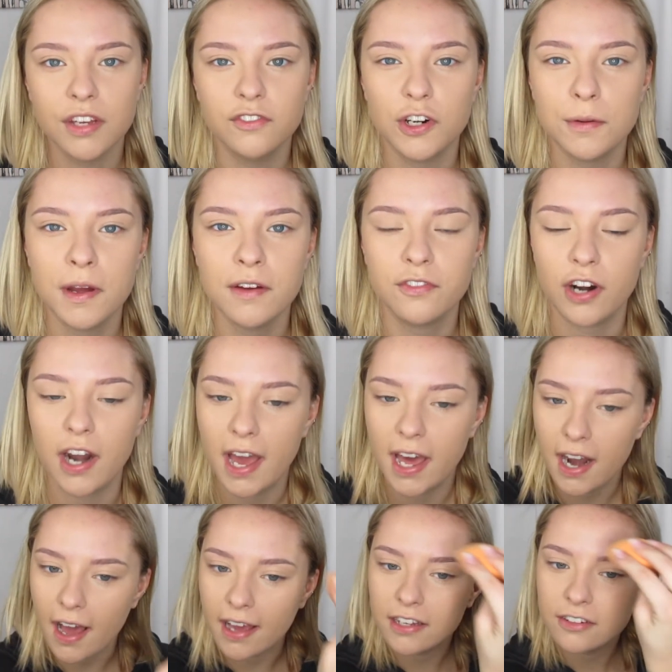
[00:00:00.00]
For my forehead,
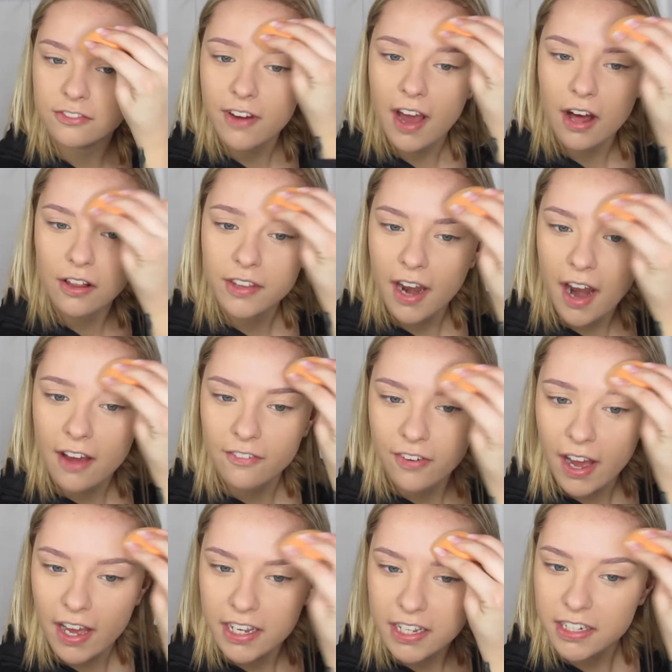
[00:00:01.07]
I have found that if
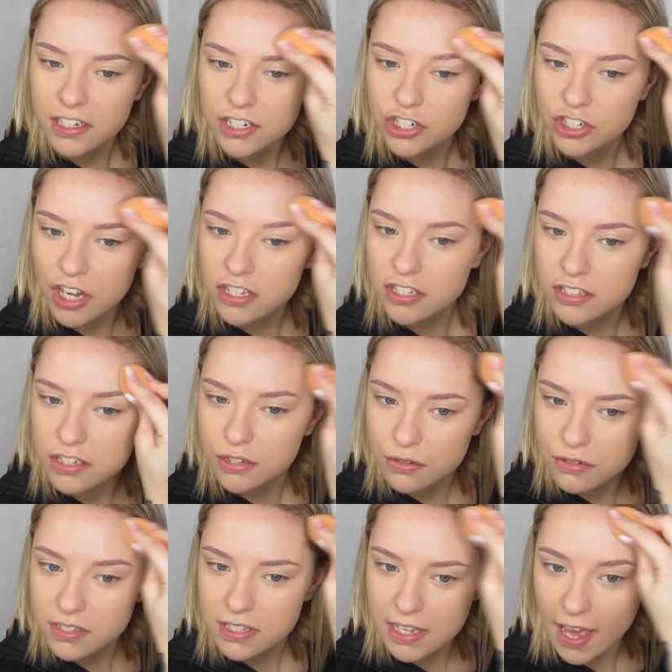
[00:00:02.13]
I just
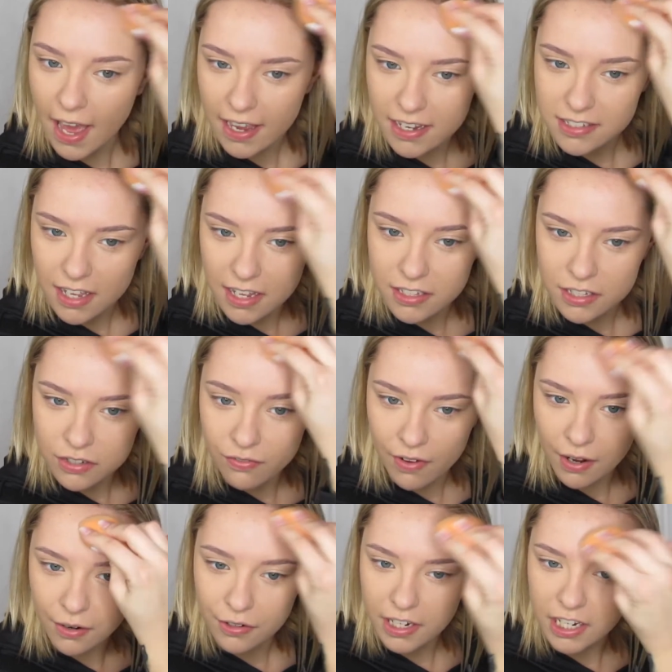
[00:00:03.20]
use the excess
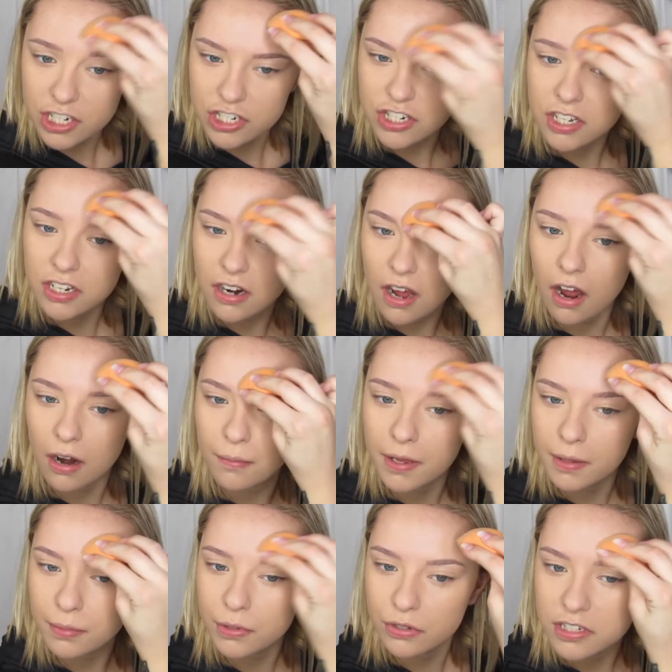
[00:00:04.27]
foundation on
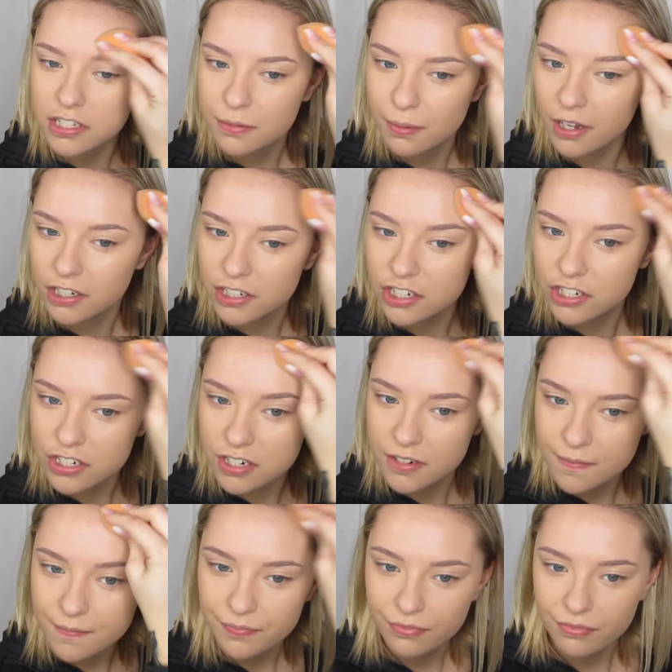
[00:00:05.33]
my beauty sponge,
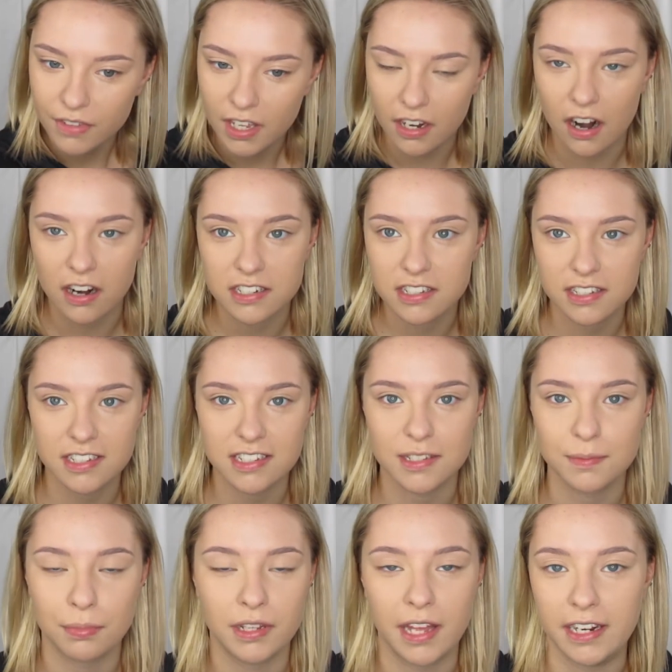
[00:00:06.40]
it honestly is
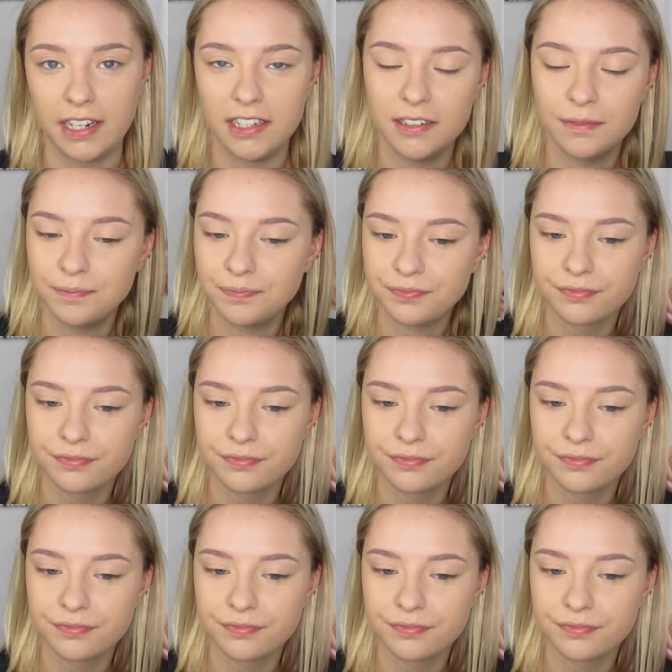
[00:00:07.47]
plenty.